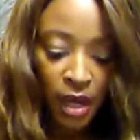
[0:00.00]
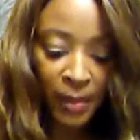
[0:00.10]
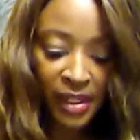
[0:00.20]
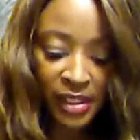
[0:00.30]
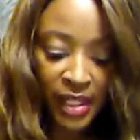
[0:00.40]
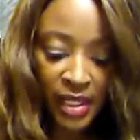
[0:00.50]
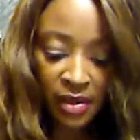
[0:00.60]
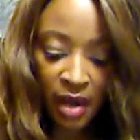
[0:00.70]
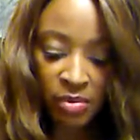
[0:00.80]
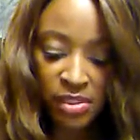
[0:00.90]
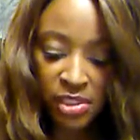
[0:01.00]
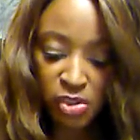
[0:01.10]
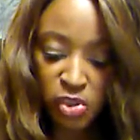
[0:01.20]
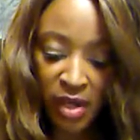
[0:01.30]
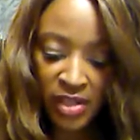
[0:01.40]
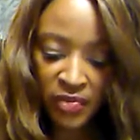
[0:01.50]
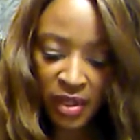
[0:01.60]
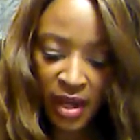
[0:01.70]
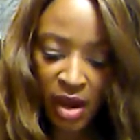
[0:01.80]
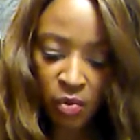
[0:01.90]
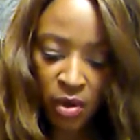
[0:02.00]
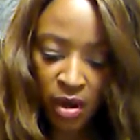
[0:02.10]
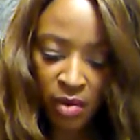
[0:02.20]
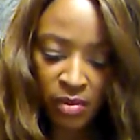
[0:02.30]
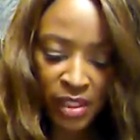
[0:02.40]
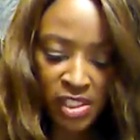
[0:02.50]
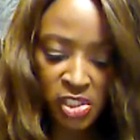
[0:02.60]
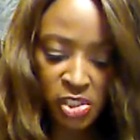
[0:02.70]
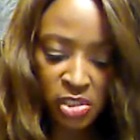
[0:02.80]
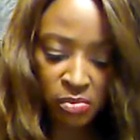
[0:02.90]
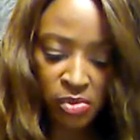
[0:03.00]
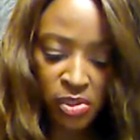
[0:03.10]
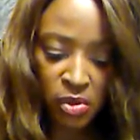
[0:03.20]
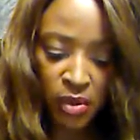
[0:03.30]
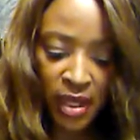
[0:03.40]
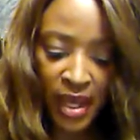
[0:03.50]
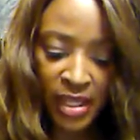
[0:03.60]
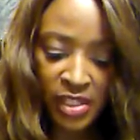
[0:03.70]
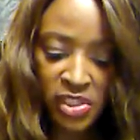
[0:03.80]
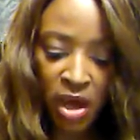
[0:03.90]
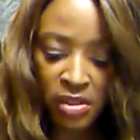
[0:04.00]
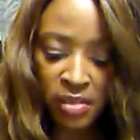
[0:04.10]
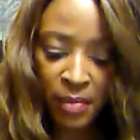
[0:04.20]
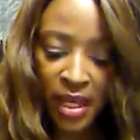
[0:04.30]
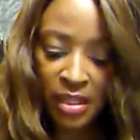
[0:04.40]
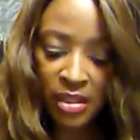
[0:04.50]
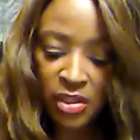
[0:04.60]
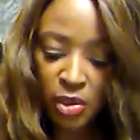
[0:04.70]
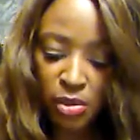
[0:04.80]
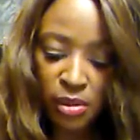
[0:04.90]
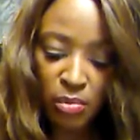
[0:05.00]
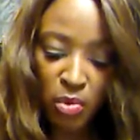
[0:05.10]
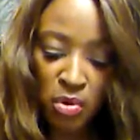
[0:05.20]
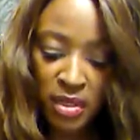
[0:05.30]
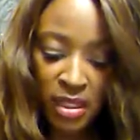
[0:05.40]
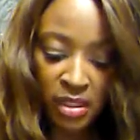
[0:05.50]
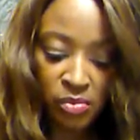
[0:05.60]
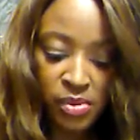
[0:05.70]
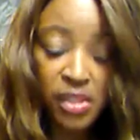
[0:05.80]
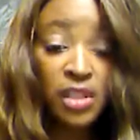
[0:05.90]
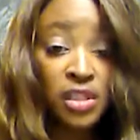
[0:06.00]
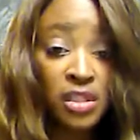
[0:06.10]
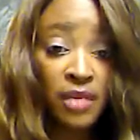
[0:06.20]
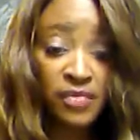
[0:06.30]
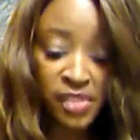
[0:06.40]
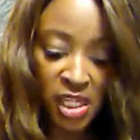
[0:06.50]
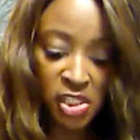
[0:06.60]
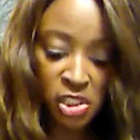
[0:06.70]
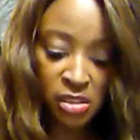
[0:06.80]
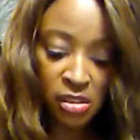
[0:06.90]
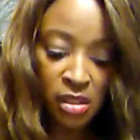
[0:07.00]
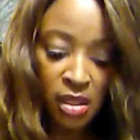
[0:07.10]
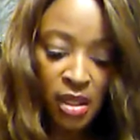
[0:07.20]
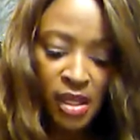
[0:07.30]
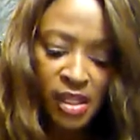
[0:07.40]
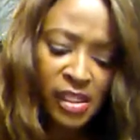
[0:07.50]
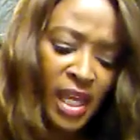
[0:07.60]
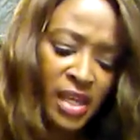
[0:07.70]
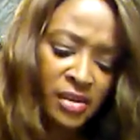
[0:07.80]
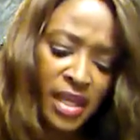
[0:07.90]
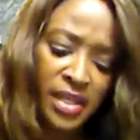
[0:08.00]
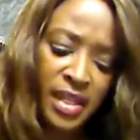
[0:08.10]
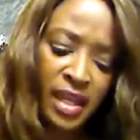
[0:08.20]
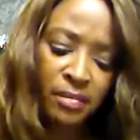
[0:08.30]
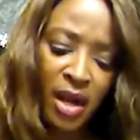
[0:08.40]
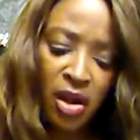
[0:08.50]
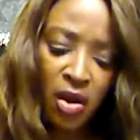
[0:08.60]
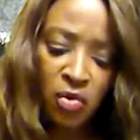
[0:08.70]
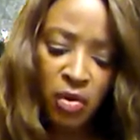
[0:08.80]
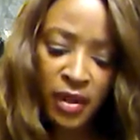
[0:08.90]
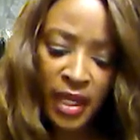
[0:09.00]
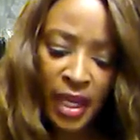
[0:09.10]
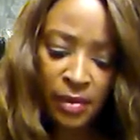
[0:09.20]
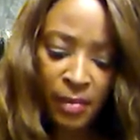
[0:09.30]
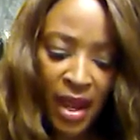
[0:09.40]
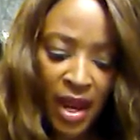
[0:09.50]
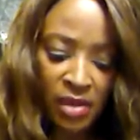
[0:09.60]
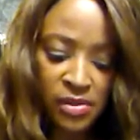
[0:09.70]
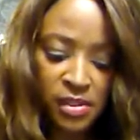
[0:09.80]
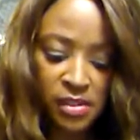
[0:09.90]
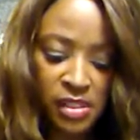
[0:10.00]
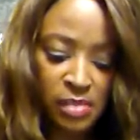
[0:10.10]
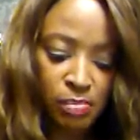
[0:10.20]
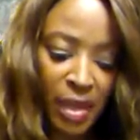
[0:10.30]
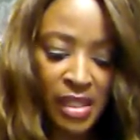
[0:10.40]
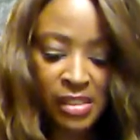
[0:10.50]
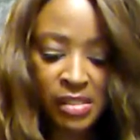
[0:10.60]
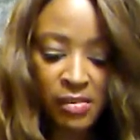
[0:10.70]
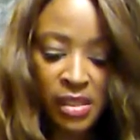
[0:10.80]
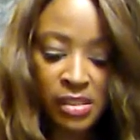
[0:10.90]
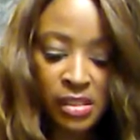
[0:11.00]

A month later, I was still trying to figure out where our relationship was going. I had talked to Manny in the early morning, and it was a good conversation. Later that day, my coworker came to my house and spanked some